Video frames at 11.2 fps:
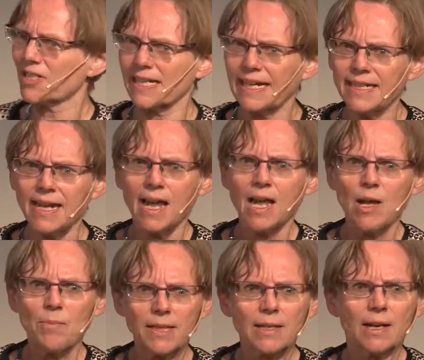say,
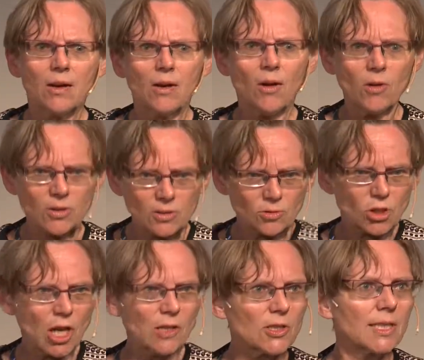but also
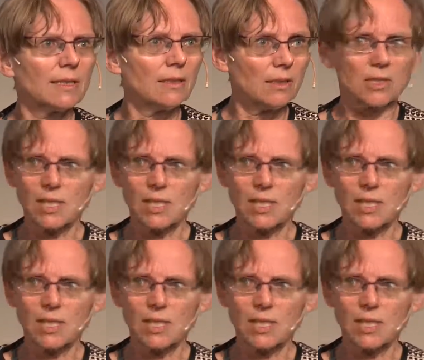touching on